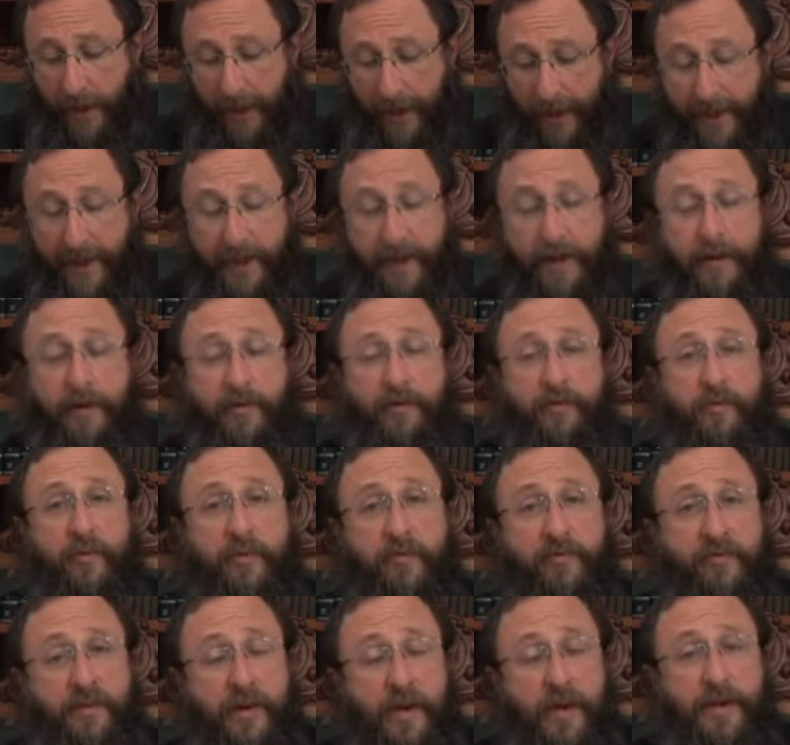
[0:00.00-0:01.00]
And
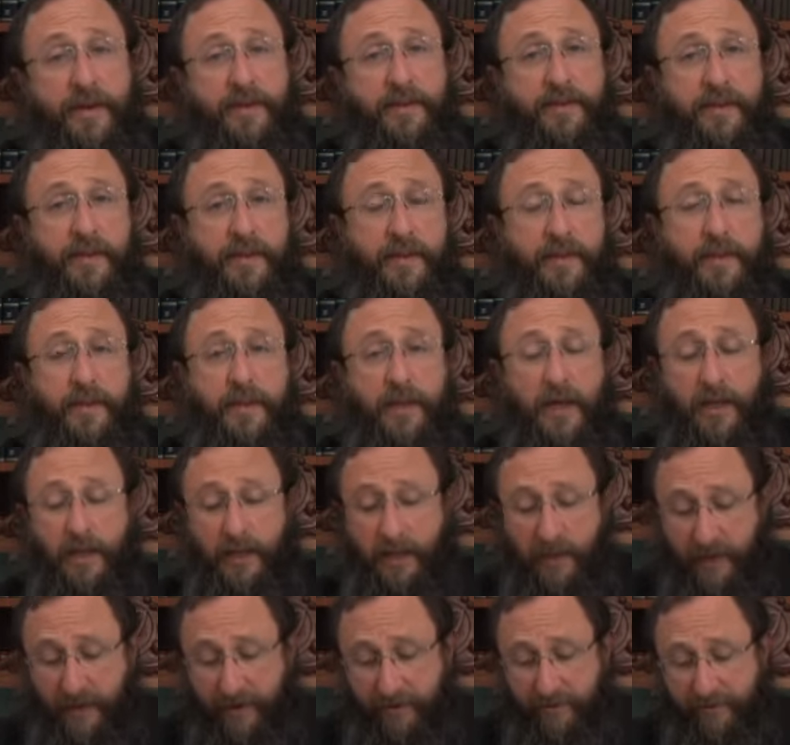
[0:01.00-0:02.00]
we find in
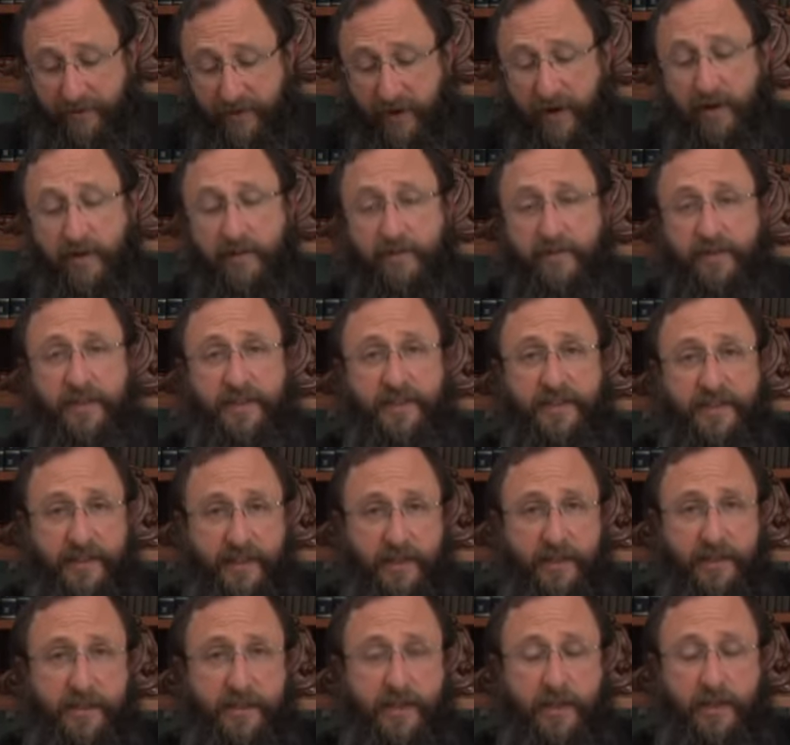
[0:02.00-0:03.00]
Halacha Vav, in the
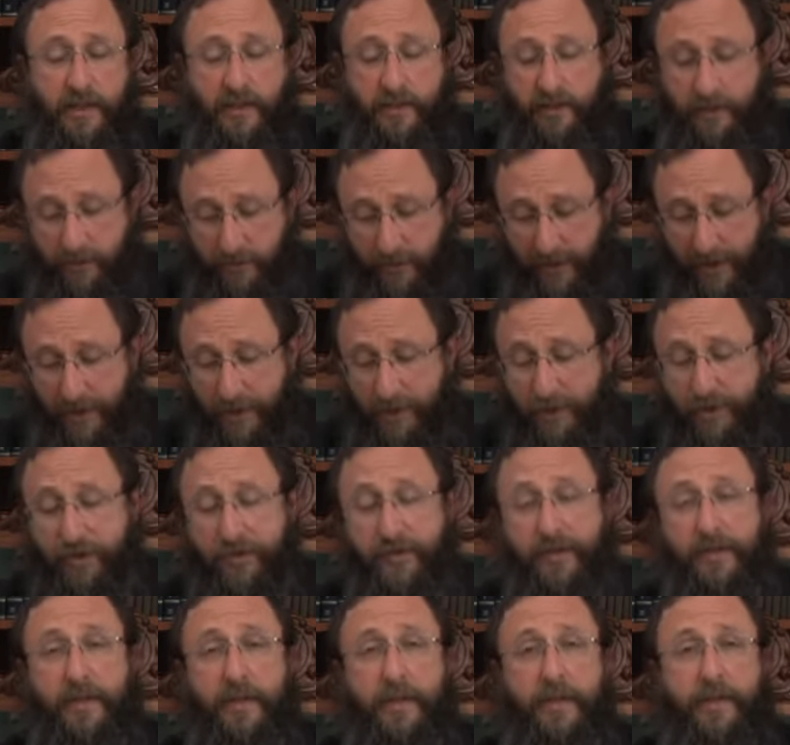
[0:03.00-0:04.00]
6th
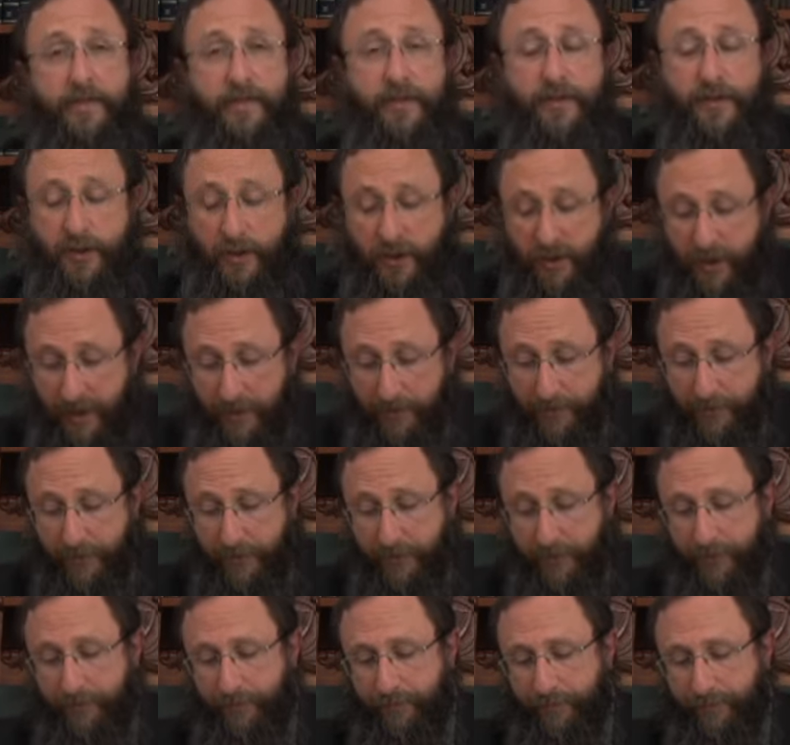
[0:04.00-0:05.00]
entry in this
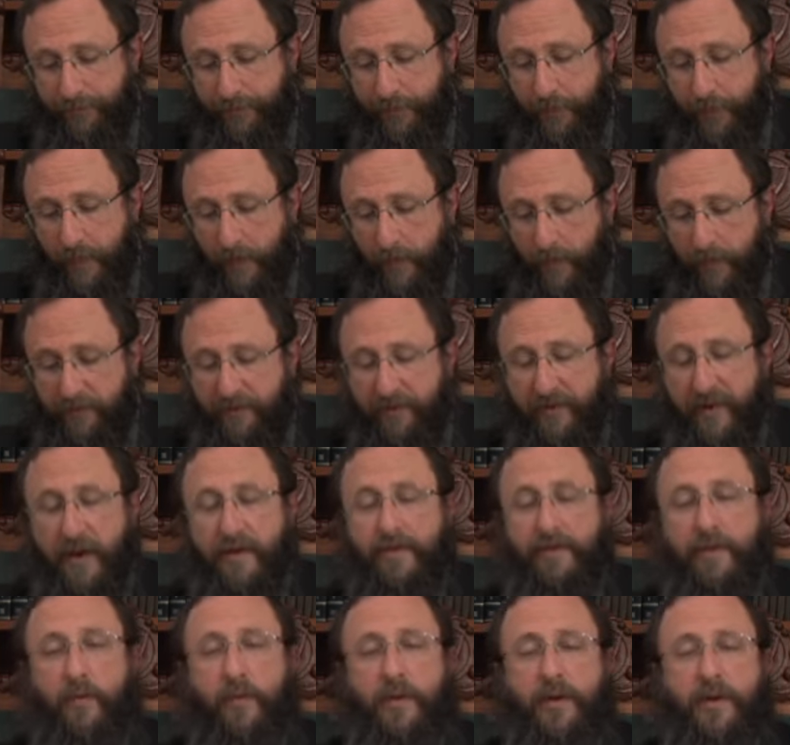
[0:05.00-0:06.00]
chapter, we
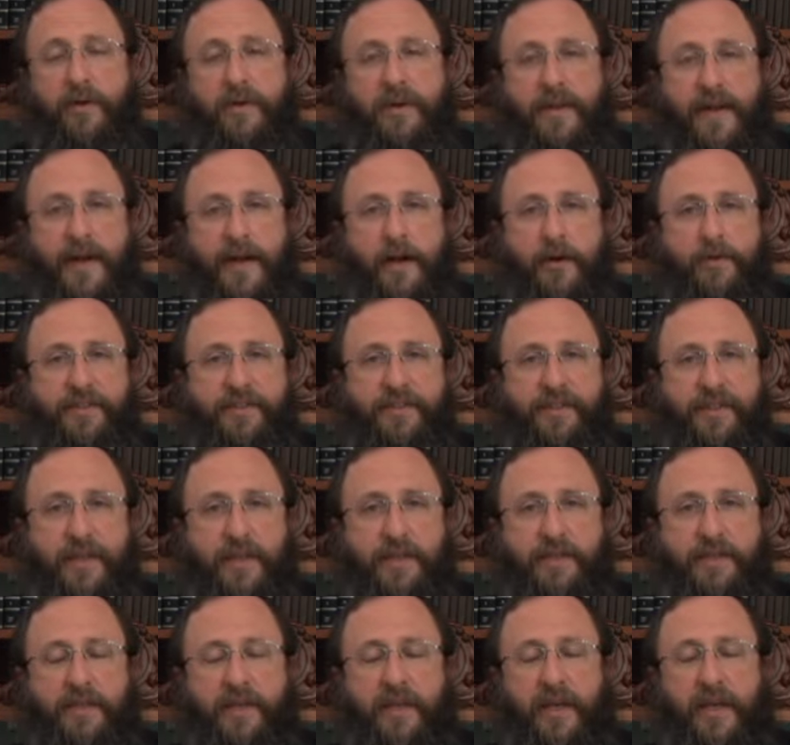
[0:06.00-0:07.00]
find that we are now
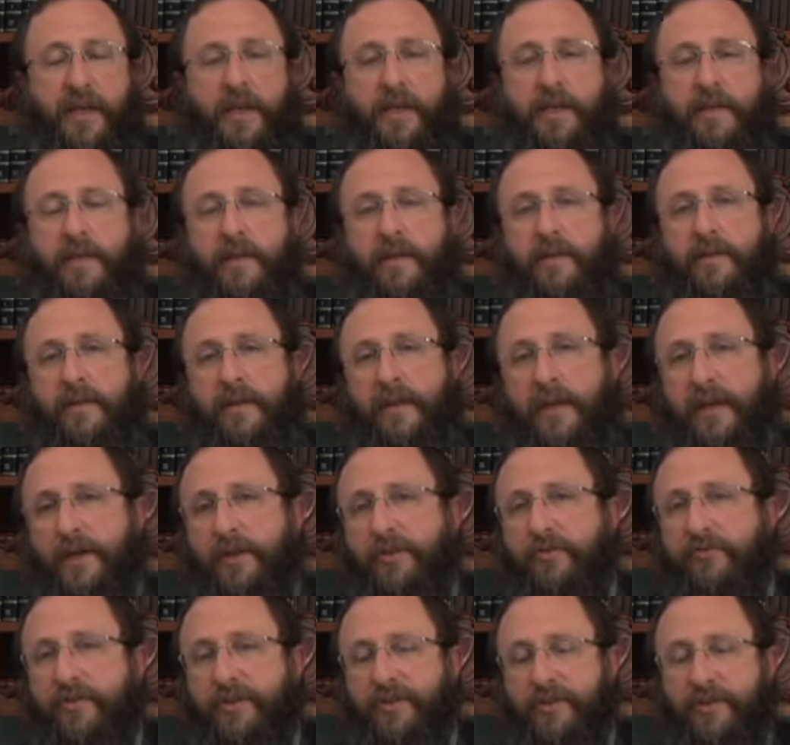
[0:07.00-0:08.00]
standing in the
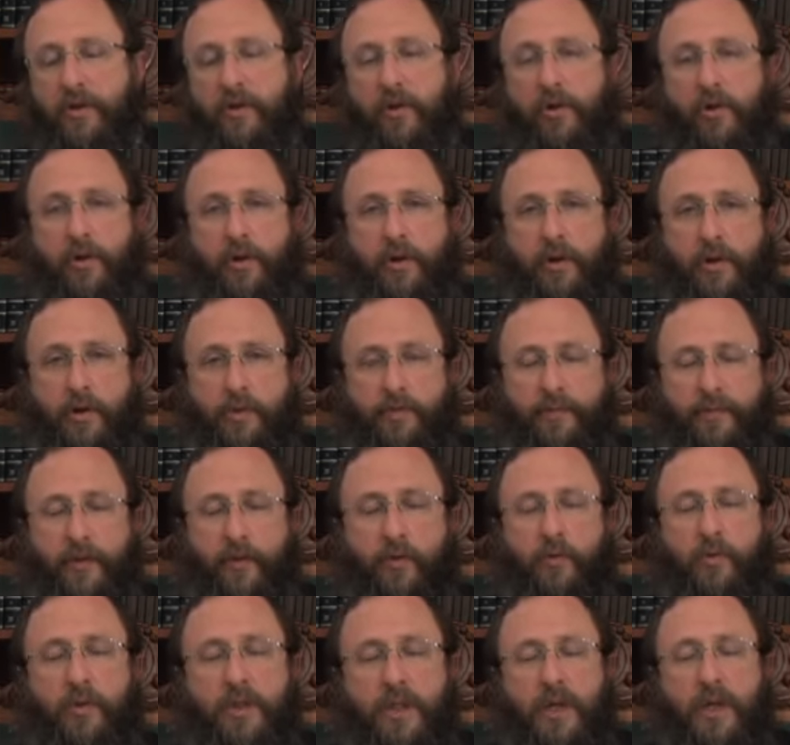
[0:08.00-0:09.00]
entrance hall, the
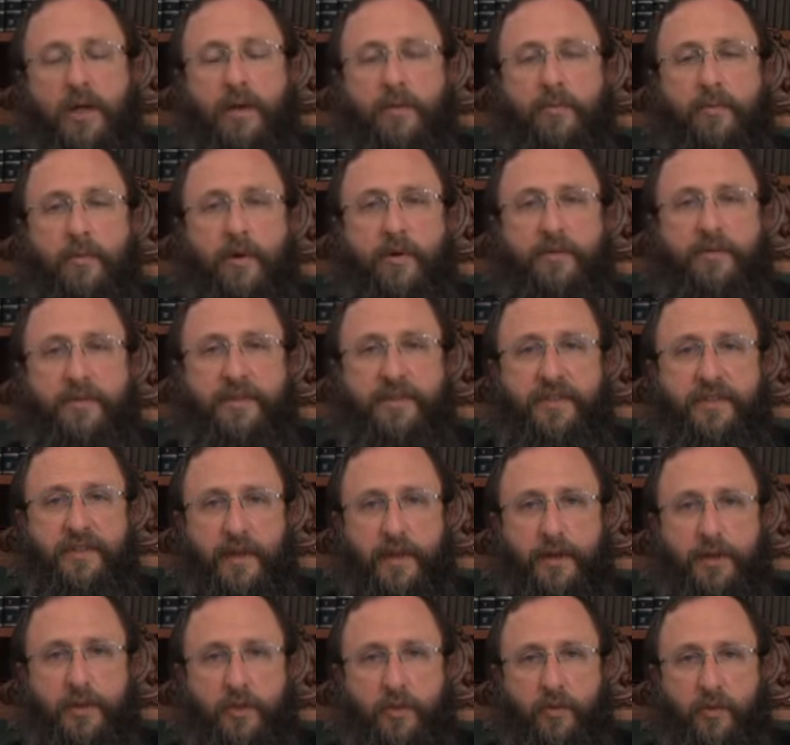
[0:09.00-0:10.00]
ulam of the
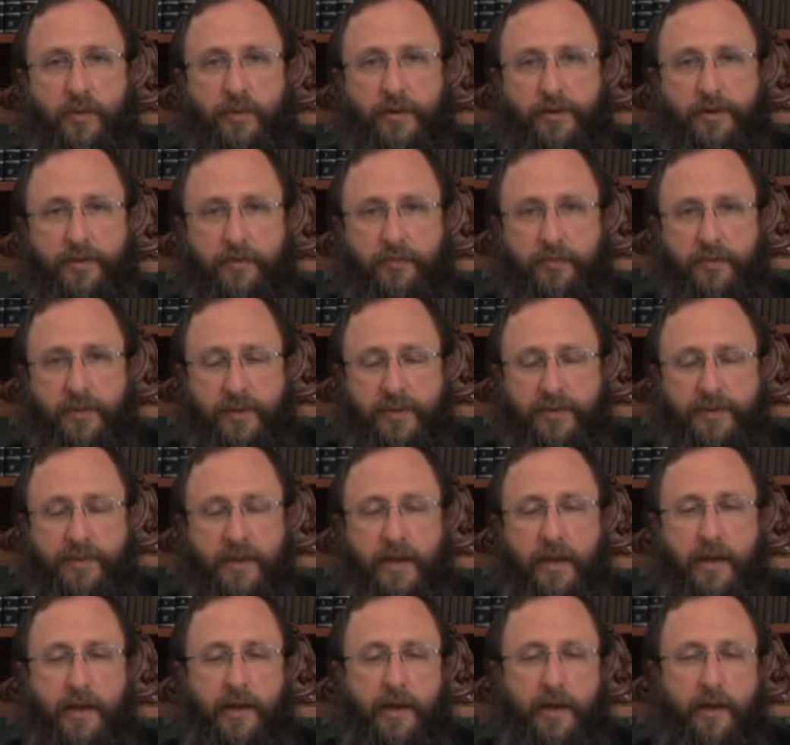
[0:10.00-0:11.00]
sanctuary. So please
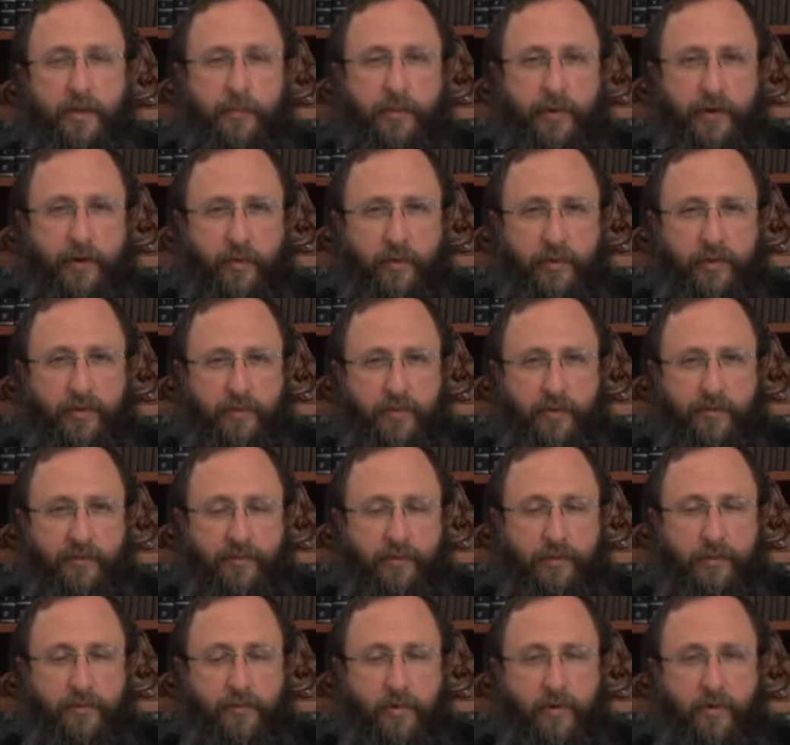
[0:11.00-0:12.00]
bear with me
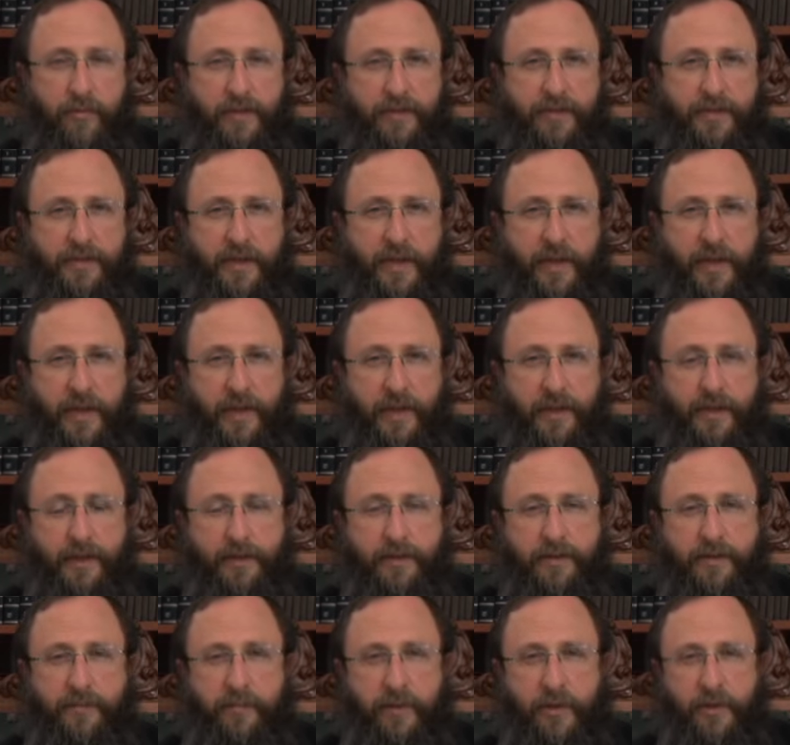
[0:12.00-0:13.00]
for a moment
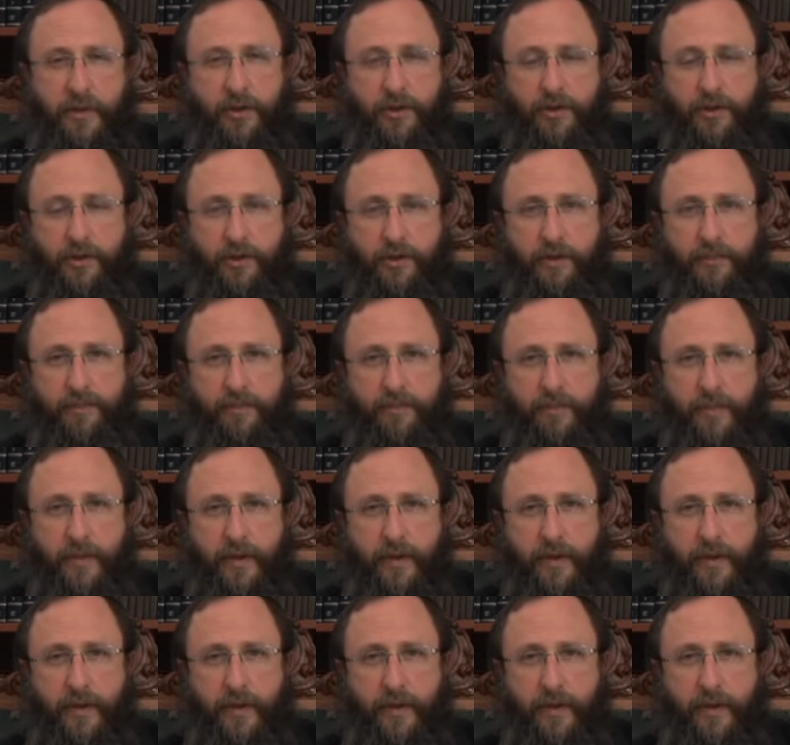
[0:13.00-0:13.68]
and picture,